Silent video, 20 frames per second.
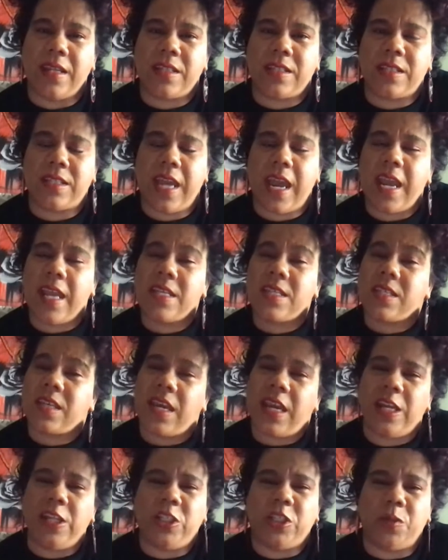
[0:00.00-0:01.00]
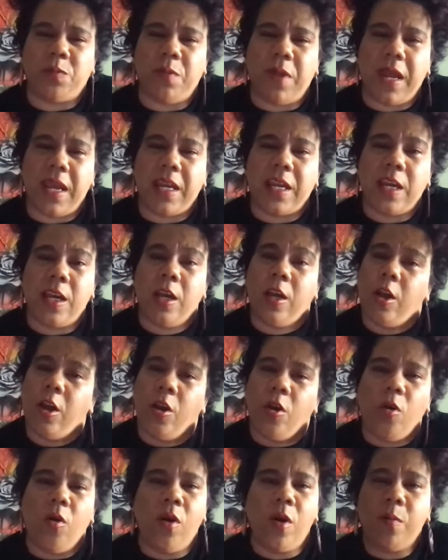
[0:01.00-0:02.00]
States, in Jamaica,
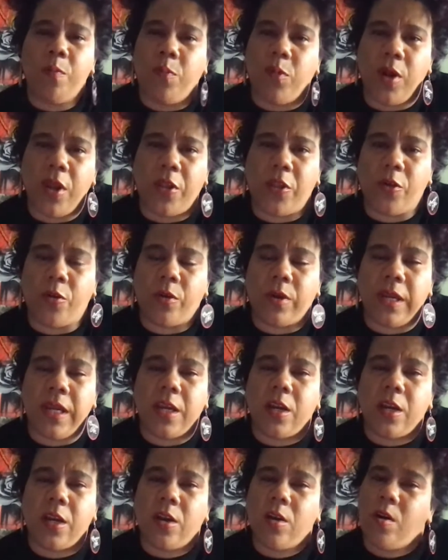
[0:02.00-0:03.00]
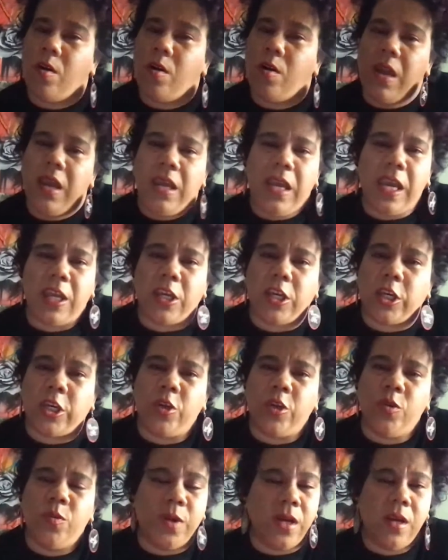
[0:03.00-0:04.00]
or in Puerto Rico, in
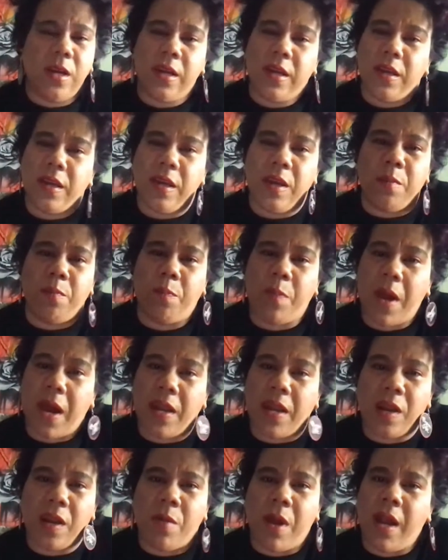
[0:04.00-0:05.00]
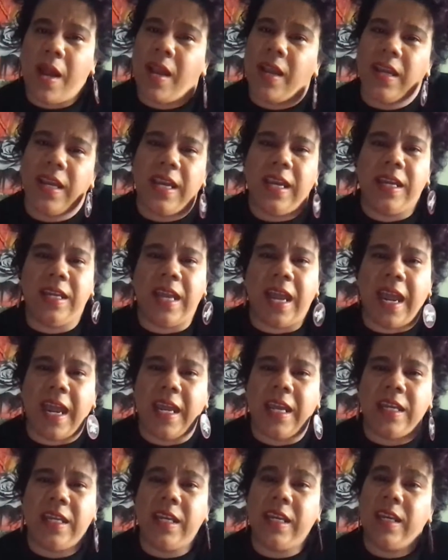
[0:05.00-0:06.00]
Cuba, in Panama, in
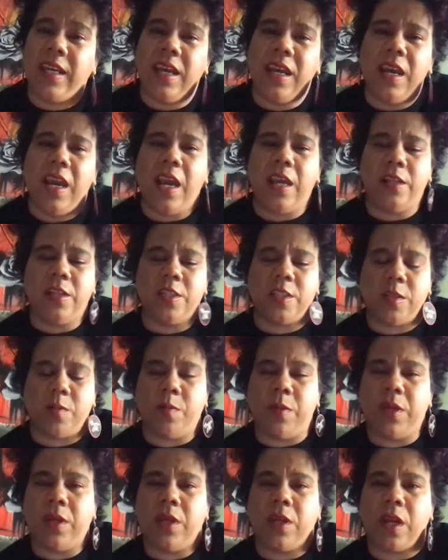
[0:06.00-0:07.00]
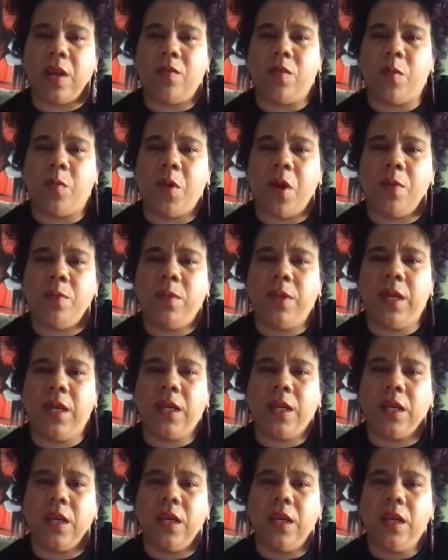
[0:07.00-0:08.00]
Haiti, in the Dominican
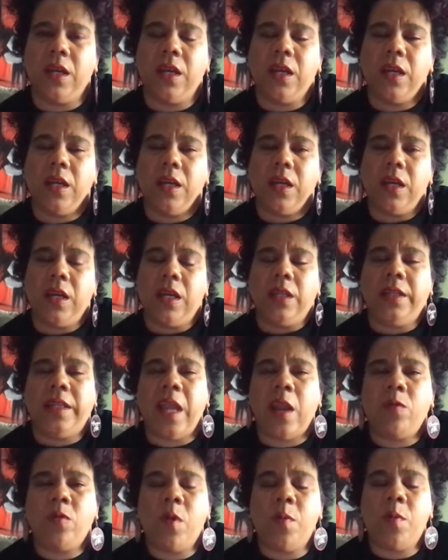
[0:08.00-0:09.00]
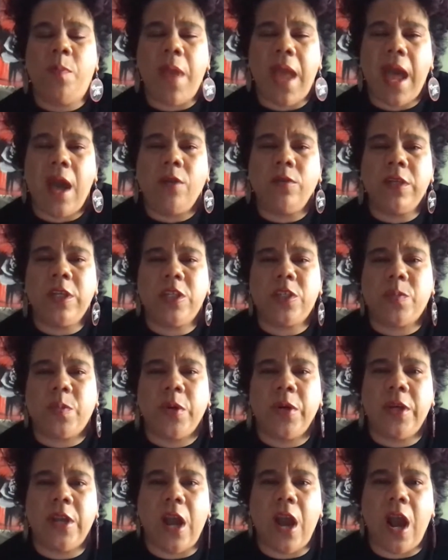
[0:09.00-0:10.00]
Republic, there were bounties
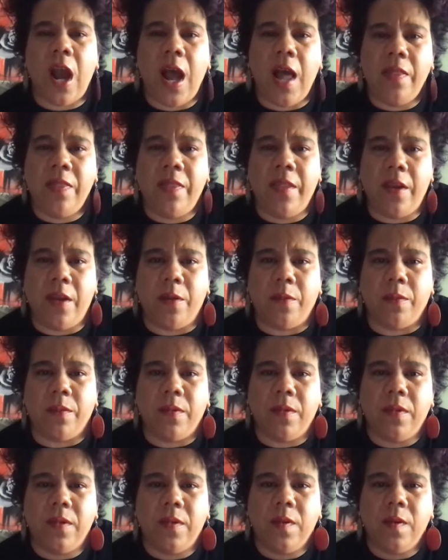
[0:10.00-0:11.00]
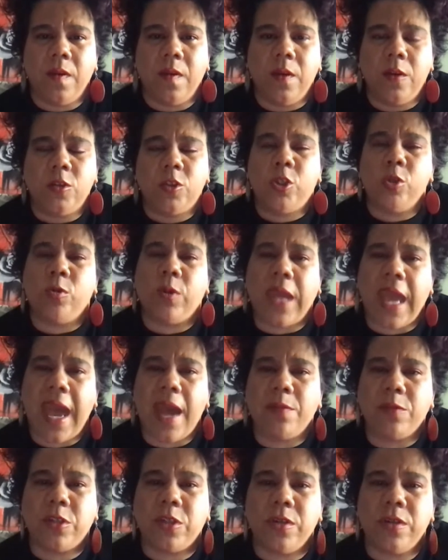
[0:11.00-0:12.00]
put on them to
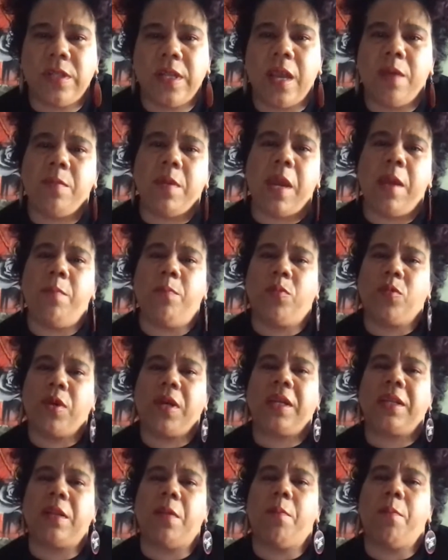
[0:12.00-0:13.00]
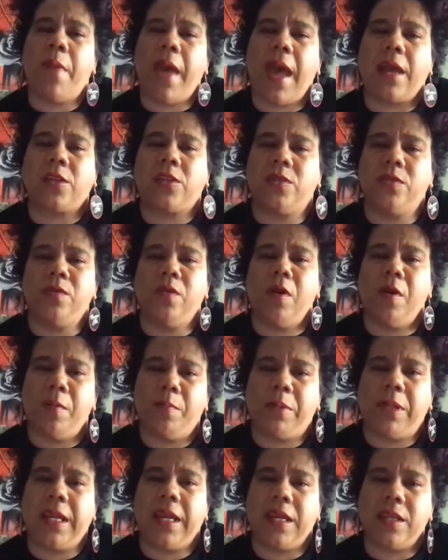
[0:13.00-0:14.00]
capture them and bring them back to a
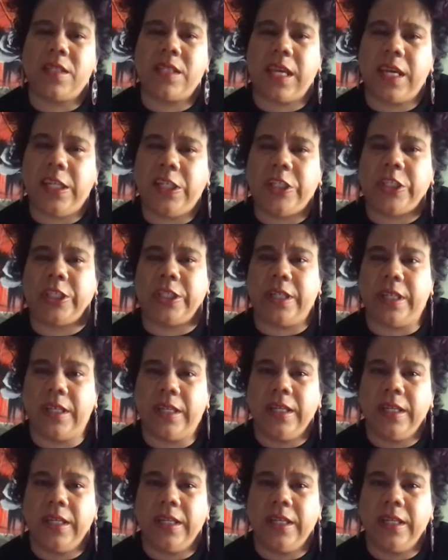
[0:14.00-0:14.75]
plantation.